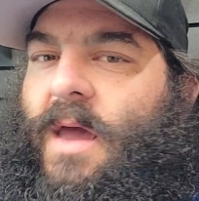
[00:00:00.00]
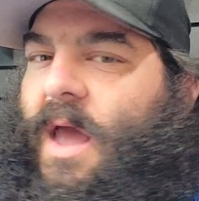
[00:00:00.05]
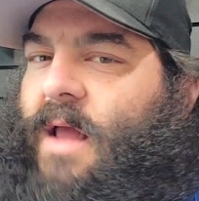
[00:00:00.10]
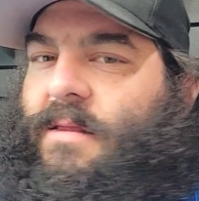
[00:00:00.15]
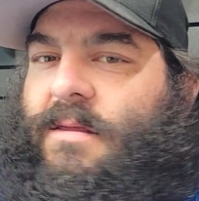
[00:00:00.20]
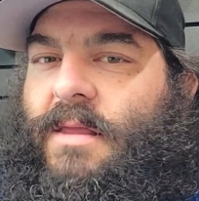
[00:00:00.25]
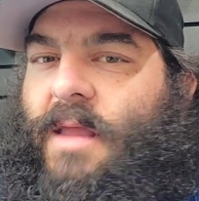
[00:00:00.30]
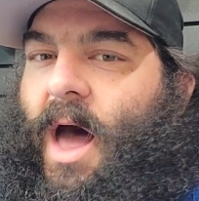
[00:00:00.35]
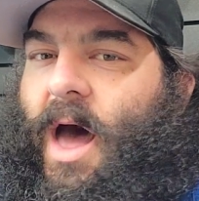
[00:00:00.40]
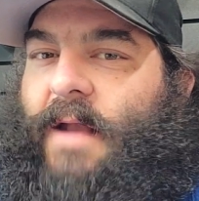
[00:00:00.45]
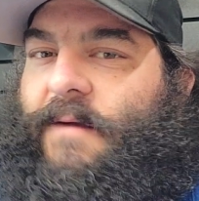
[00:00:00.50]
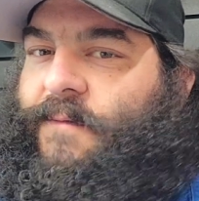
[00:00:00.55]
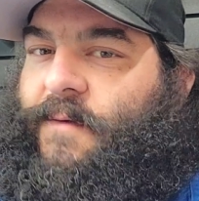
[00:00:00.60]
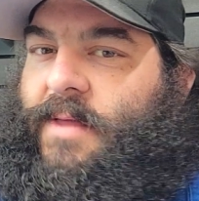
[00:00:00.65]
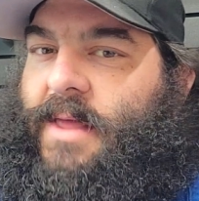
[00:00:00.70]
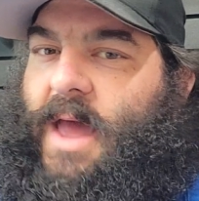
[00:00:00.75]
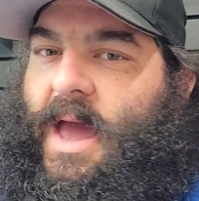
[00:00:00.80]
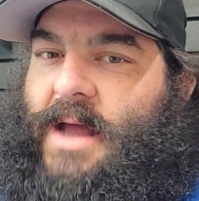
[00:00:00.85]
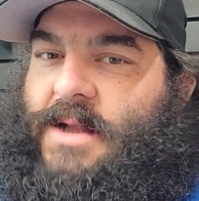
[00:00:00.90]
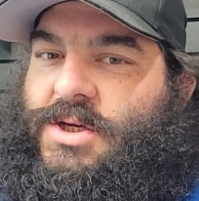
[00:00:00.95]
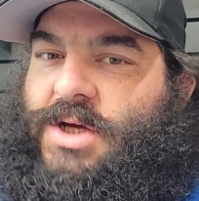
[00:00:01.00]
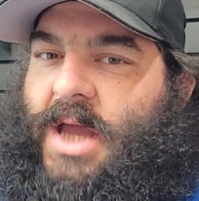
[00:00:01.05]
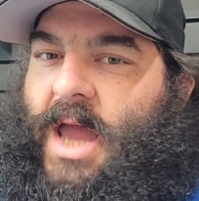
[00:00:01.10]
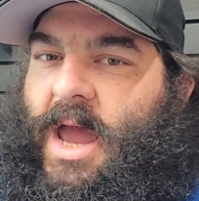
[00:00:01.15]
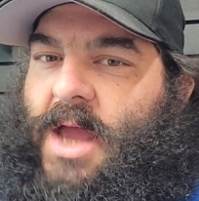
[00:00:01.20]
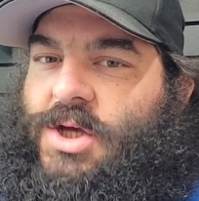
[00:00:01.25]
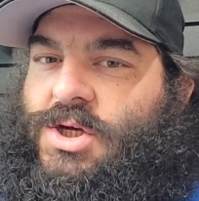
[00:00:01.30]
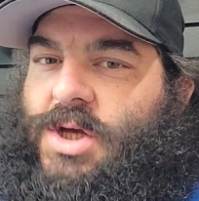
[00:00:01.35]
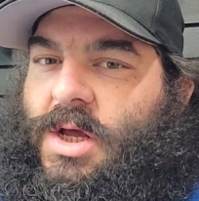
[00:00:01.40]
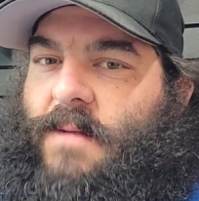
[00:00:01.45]
It's not for the
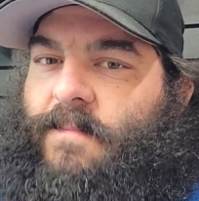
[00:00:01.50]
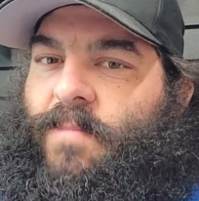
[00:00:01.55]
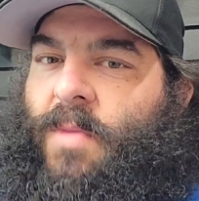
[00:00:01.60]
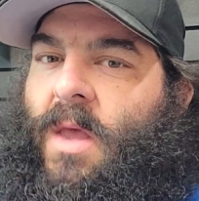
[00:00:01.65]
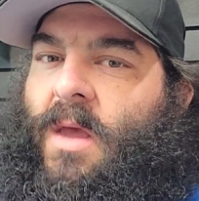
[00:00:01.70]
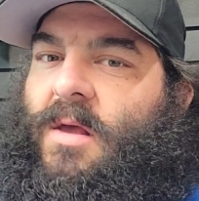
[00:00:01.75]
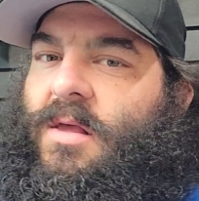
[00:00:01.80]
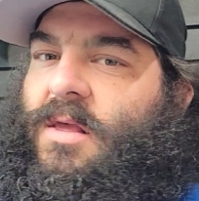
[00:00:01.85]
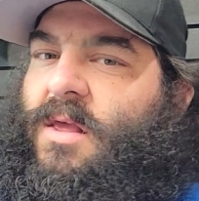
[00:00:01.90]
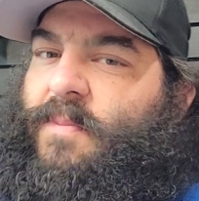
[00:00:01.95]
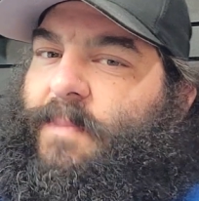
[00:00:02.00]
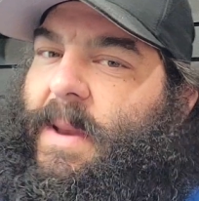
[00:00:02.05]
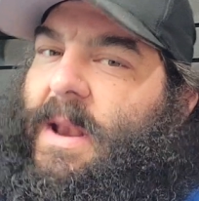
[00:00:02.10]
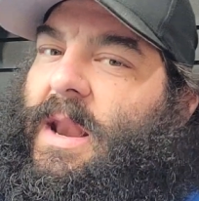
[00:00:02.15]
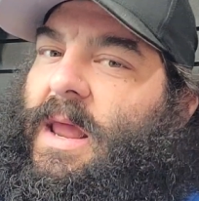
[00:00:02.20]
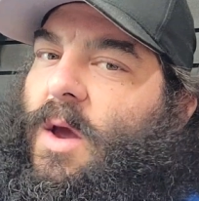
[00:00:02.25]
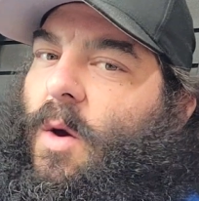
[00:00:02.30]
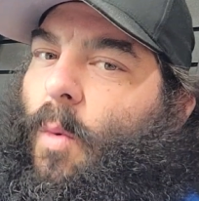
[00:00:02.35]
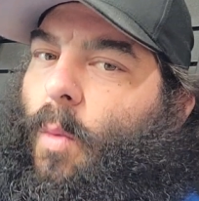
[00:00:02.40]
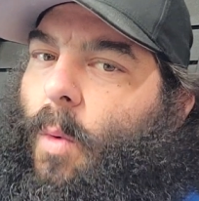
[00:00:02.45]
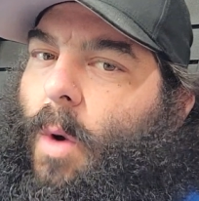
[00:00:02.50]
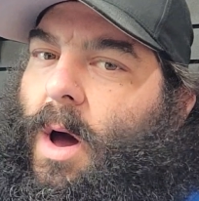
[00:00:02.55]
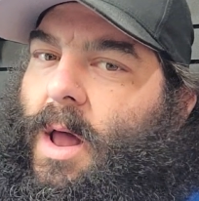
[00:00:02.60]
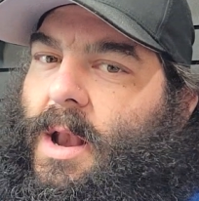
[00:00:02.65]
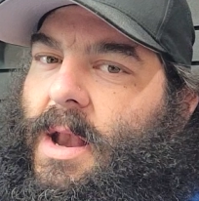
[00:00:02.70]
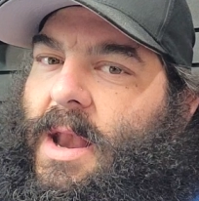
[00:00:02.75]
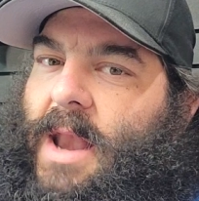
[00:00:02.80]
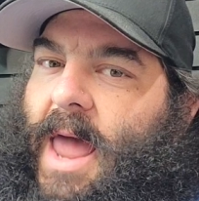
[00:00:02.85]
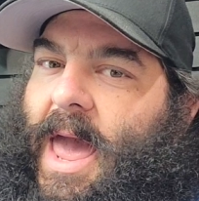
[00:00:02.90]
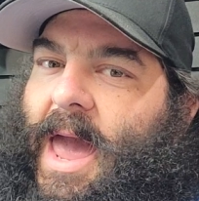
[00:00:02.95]
education. Spending
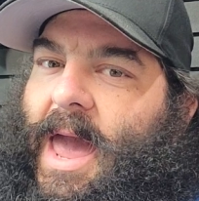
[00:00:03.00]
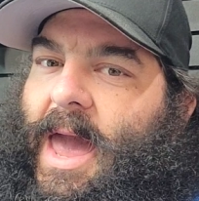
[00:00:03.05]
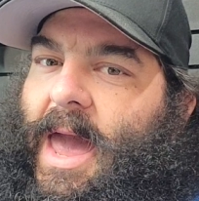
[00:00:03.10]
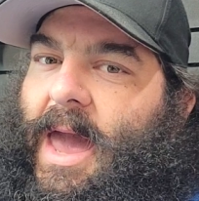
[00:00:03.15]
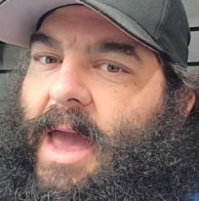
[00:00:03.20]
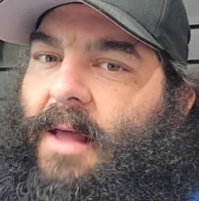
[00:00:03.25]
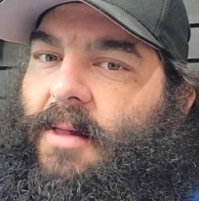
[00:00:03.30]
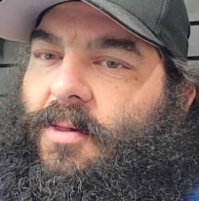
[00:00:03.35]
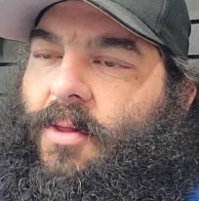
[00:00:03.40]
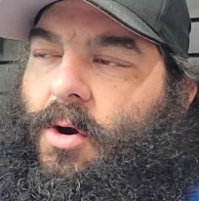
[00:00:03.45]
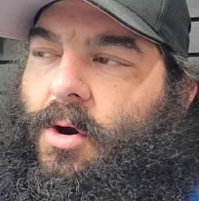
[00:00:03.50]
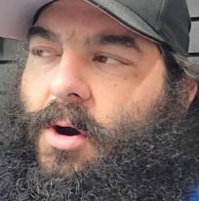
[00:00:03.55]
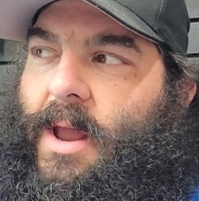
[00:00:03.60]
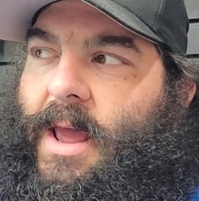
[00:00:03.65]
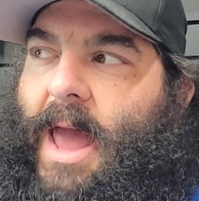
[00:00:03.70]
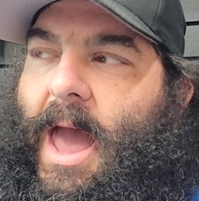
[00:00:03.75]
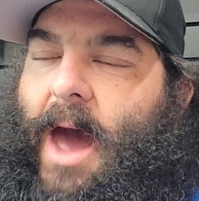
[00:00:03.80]
one day learning